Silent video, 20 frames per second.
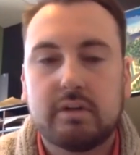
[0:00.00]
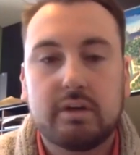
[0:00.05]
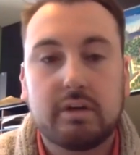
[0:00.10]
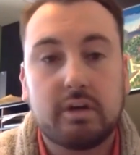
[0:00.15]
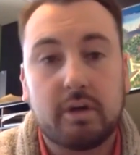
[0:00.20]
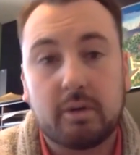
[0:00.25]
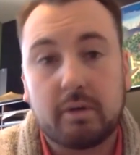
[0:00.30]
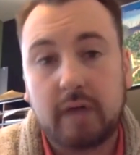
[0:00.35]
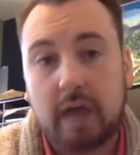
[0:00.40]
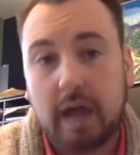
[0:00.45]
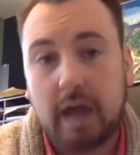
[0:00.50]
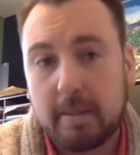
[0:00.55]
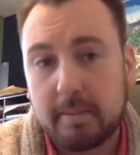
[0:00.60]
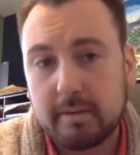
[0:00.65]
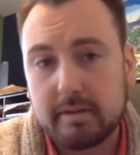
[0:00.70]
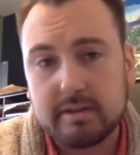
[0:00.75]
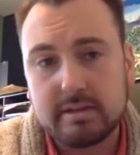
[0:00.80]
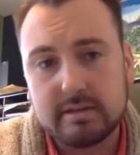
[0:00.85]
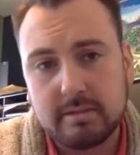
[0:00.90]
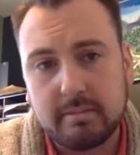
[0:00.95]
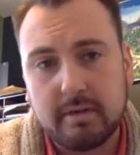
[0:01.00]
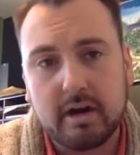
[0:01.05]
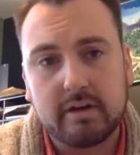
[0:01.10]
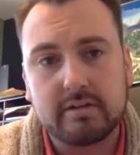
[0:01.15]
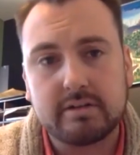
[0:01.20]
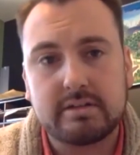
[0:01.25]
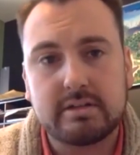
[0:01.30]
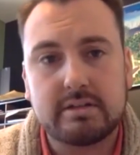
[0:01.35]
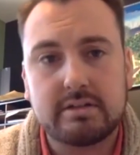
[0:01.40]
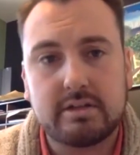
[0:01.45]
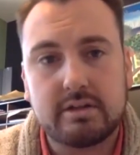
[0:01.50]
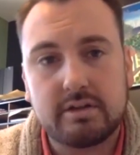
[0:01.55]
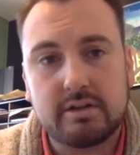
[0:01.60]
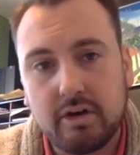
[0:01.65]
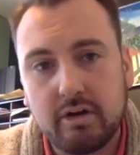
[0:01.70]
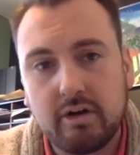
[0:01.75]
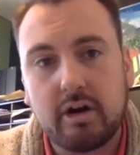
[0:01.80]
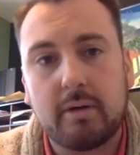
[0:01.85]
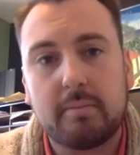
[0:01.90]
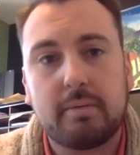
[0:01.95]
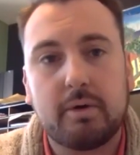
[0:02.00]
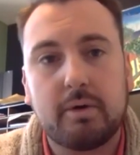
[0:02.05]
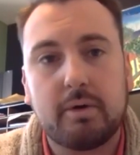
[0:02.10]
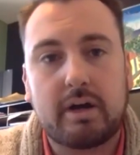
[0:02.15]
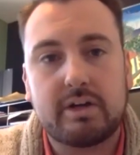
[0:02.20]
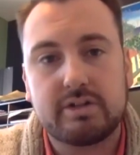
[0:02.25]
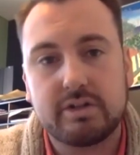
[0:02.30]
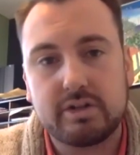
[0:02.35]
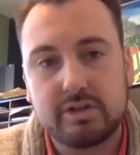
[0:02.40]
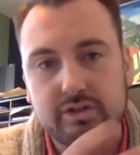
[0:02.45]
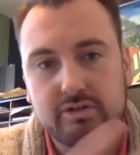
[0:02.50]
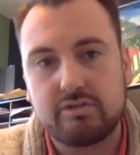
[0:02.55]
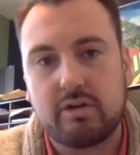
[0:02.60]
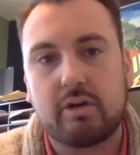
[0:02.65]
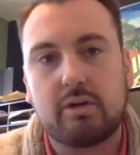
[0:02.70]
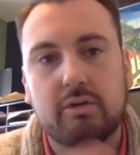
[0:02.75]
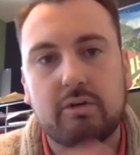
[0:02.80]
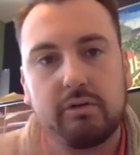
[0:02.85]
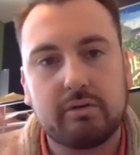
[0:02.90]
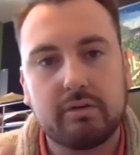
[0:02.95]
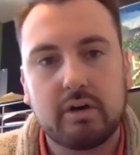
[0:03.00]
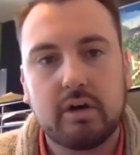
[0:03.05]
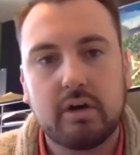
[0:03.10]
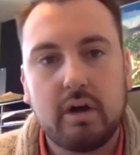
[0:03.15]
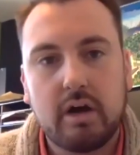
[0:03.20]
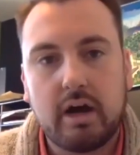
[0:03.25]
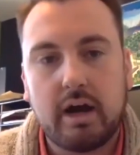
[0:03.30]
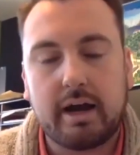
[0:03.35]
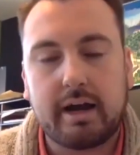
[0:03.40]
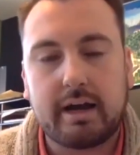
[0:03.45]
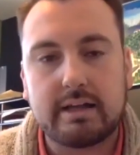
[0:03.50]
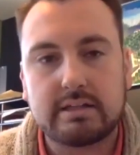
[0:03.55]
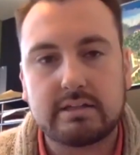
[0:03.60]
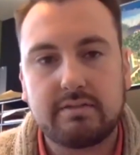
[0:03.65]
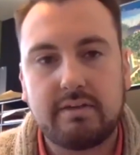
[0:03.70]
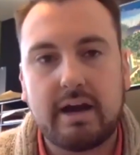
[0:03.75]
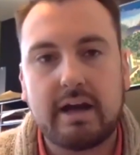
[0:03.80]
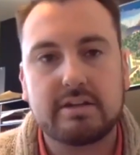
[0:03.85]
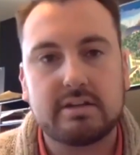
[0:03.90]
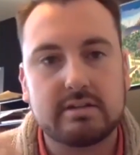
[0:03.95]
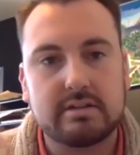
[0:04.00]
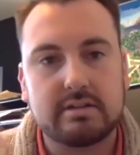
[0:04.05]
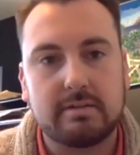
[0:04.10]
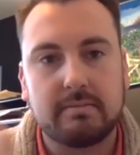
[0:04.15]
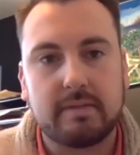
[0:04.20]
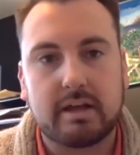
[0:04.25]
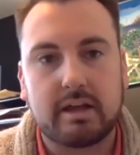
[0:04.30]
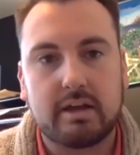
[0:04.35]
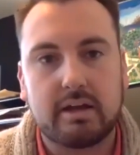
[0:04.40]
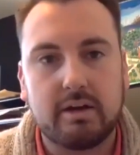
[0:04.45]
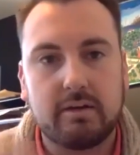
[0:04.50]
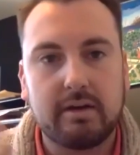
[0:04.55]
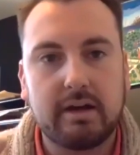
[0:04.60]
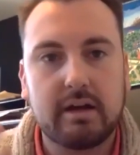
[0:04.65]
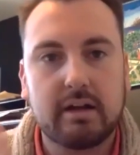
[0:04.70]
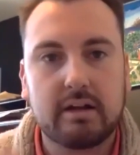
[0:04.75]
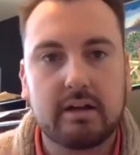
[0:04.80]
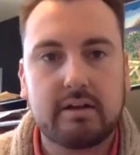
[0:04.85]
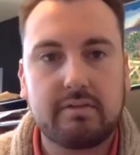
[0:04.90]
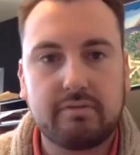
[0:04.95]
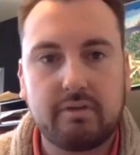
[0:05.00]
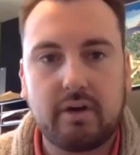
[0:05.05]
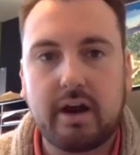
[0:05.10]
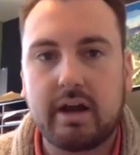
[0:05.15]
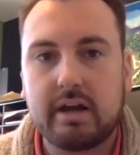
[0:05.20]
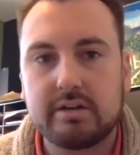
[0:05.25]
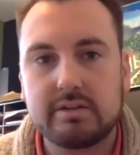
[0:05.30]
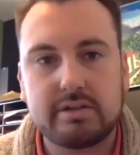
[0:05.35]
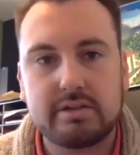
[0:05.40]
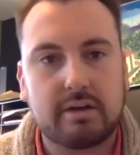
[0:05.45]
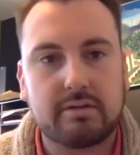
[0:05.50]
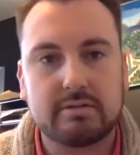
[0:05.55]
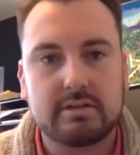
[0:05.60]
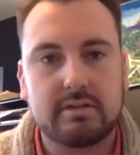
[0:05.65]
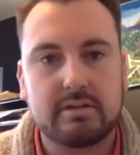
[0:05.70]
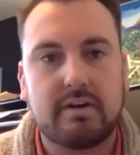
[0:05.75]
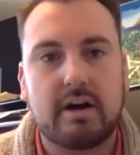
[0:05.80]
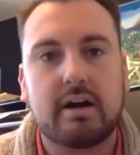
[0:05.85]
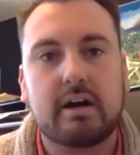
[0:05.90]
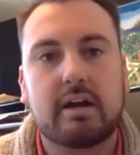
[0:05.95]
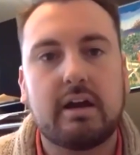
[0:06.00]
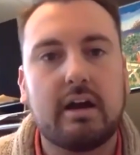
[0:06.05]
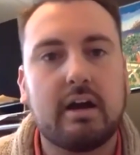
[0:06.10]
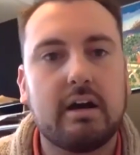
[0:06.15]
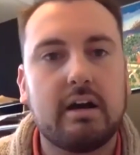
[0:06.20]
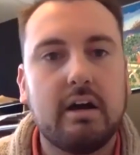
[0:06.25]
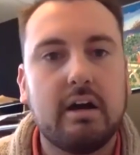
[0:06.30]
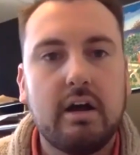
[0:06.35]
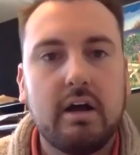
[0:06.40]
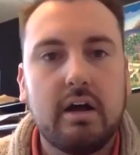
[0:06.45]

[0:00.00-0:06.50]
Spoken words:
you know, capitalist democracies in Europe who had just struggled against fascism, like, you know, Italy, France, Czechoslovakia,